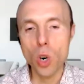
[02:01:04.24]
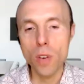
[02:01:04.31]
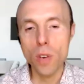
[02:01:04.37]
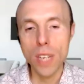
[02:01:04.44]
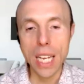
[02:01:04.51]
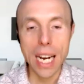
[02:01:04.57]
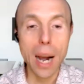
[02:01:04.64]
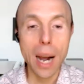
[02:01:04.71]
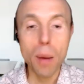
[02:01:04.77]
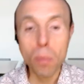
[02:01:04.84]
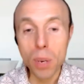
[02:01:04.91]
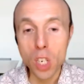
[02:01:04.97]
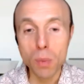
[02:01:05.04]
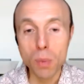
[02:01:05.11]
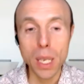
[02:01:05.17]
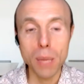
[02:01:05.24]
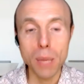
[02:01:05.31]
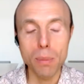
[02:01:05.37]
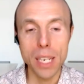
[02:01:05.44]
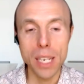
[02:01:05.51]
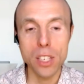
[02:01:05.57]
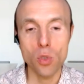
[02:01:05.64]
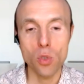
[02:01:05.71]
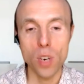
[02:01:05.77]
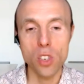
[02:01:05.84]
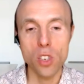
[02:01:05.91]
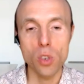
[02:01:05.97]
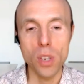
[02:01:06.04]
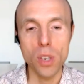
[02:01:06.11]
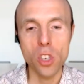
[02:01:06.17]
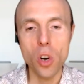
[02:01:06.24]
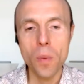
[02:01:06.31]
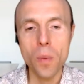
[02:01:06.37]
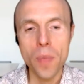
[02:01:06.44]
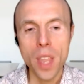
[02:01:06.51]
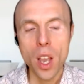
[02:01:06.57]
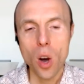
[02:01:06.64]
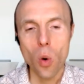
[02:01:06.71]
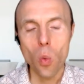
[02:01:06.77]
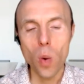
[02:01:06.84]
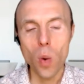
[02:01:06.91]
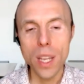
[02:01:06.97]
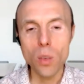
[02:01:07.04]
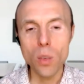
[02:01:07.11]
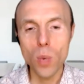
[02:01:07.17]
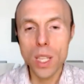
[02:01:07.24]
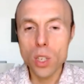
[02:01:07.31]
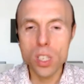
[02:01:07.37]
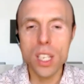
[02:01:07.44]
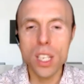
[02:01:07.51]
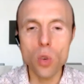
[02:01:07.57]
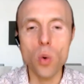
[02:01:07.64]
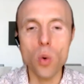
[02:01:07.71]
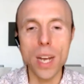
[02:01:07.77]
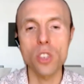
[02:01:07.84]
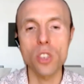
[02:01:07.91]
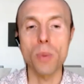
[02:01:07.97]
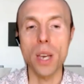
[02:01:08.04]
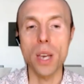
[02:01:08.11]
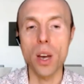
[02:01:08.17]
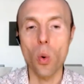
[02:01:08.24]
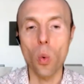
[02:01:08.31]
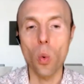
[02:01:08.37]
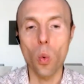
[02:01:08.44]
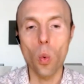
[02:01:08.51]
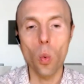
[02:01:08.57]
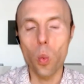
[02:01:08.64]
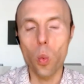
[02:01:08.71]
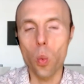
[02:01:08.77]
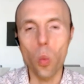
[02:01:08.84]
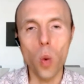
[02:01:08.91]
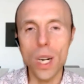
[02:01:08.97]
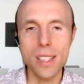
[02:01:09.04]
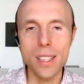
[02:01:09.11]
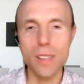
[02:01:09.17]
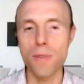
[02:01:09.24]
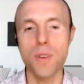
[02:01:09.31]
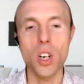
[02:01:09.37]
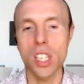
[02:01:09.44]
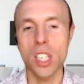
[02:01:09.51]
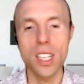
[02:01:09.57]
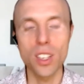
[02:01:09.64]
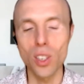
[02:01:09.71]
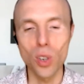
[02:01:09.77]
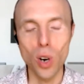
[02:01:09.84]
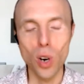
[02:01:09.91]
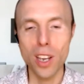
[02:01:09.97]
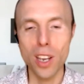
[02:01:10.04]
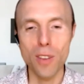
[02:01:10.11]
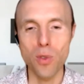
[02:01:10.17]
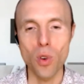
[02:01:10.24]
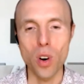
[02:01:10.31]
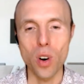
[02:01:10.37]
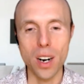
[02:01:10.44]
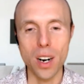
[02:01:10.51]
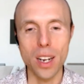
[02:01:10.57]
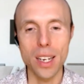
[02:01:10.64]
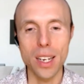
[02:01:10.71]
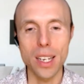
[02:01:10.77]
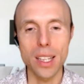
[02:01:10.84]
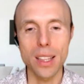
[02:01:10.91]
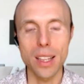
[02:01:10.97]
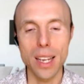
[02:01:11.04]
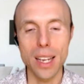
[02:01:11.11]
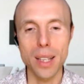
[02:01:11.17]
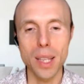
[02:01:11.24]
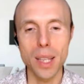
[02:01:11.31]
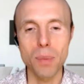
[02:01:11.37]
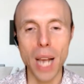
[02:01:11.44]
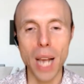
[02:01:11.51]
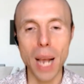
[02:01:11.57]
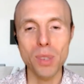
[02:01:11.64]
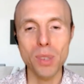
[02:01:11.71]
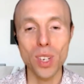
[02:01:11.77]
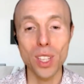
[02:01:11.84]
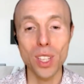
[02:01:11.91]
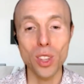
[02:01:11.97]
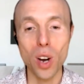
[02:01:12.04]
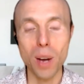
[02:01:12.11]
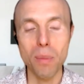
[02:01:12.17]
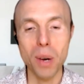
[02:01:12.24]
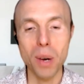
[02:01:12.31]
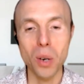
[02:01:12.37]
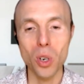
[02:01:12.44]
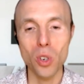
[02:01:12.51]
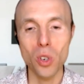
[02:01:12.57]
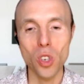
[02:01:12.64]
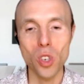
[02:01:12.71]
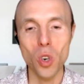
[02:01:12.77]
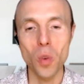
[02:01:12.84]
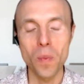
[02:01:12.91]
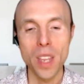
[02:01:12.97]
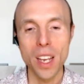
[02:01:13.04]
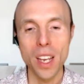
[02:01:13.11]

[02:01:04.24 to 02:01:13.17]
more of an accomplishment based resume. So when when you see the resume, what's the first thing you're looking for? And uh, and perhaps you can talk about also